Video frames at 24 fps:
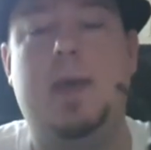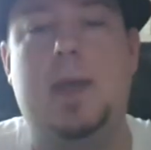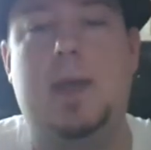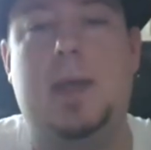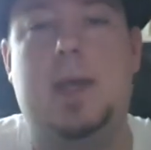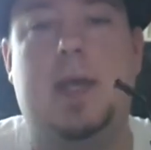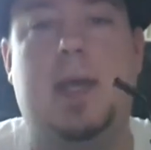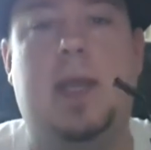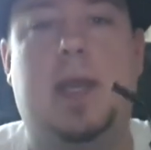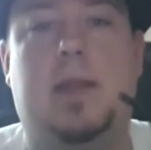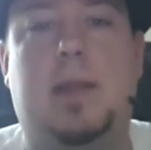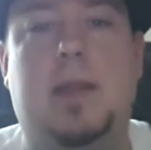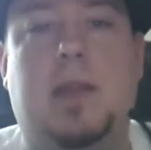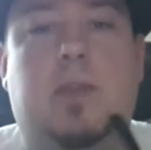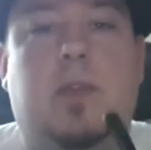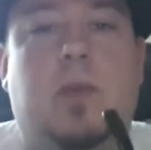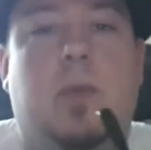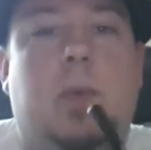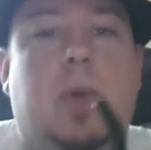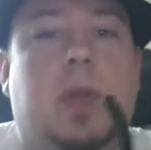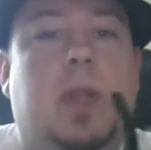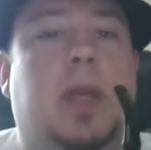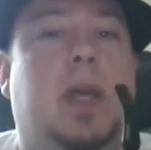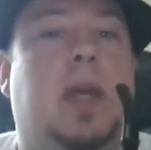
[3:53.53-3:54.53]
it doesn't
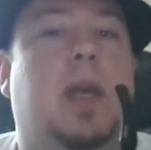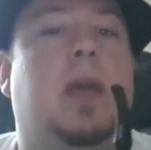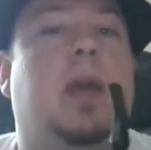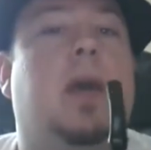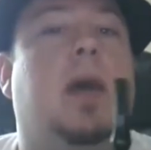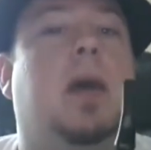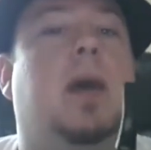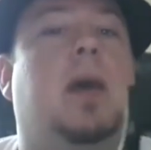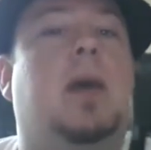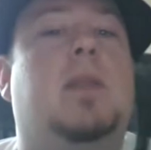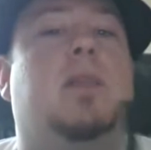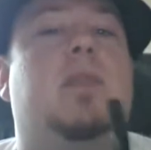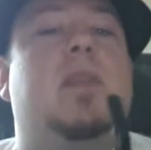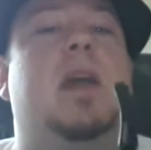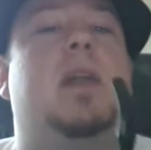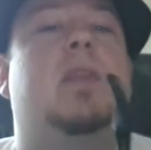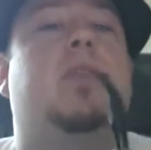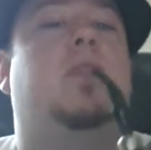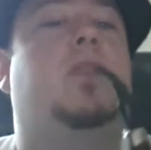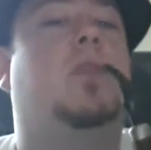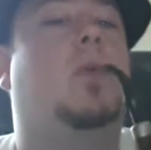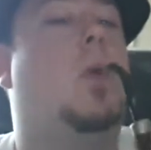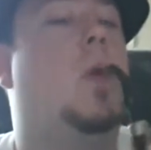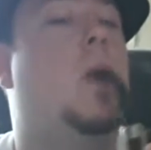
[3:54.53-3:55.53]
really, it's not
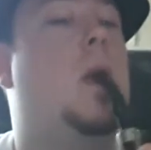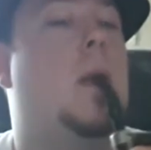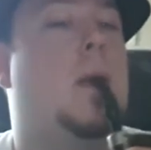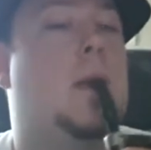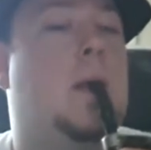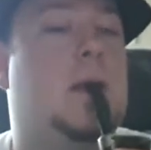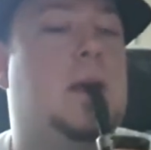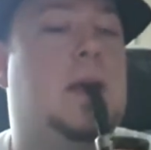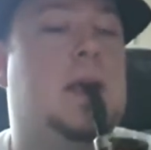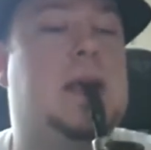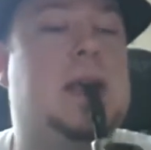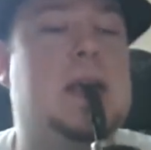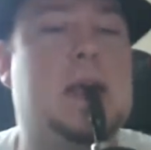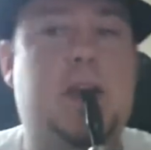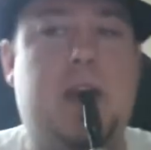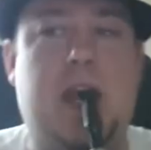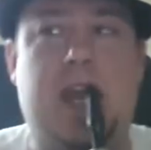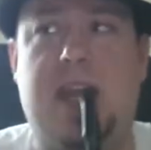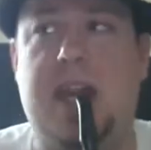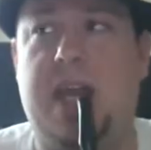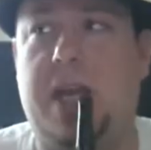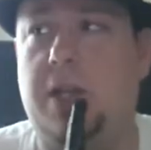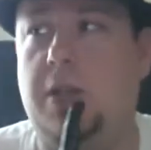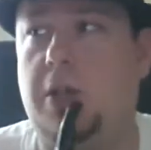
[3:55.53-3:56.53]
sore. And if you
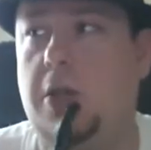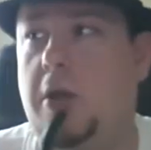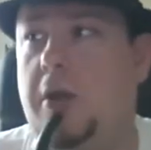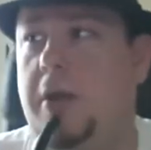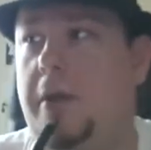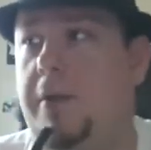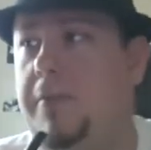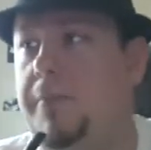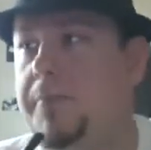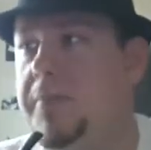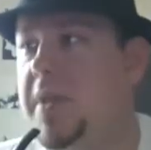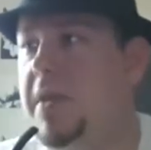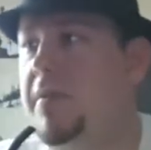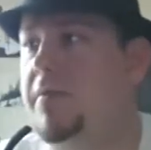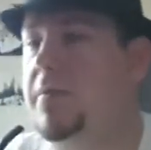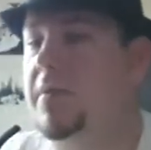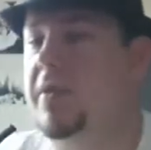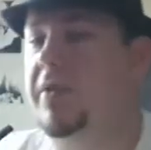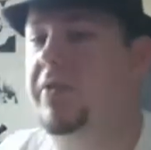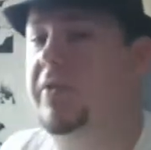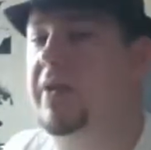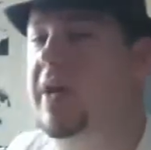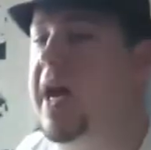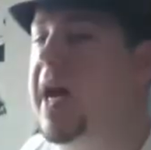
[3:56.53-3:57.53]
take a look on the
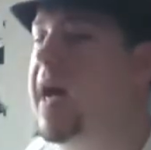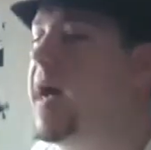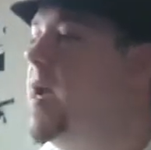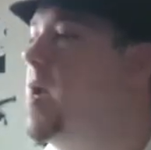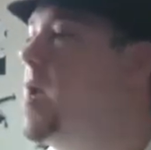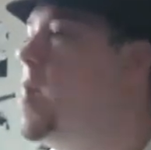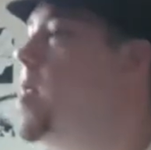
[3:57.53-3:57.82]
side,